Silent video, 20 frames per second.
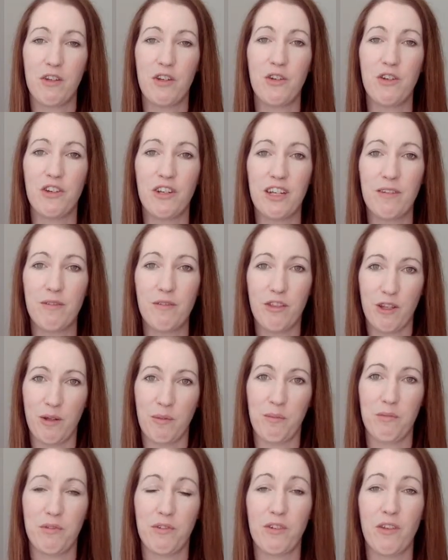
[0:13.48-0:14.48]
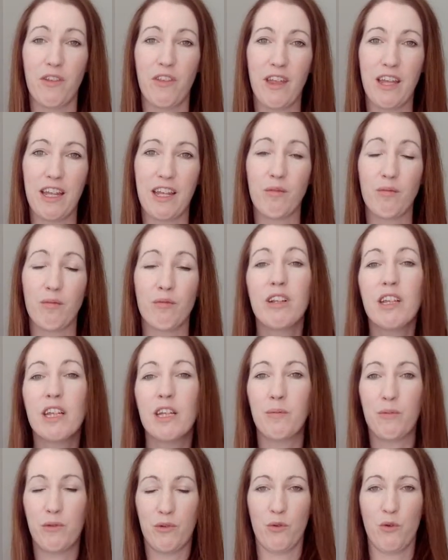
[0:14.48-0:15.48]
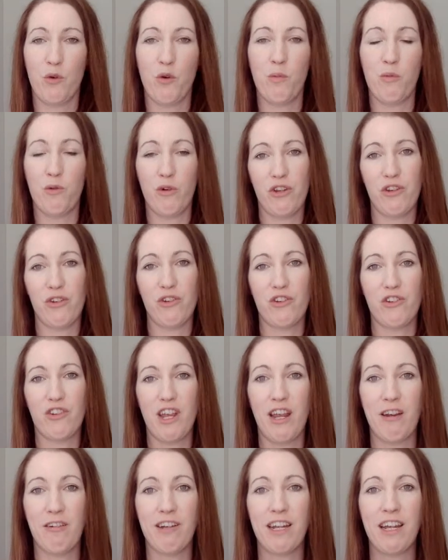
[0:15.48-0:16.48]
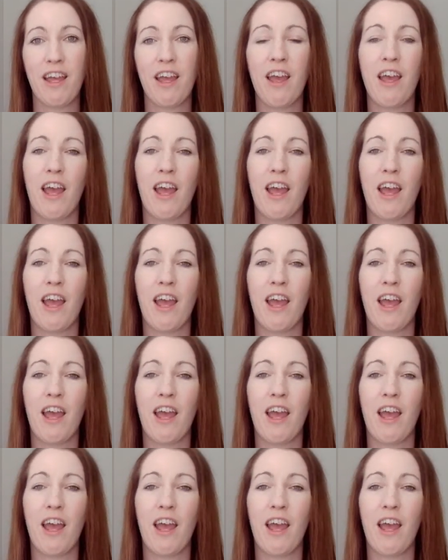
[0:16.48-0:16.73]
you to give them so that they can really absorb what you're sharing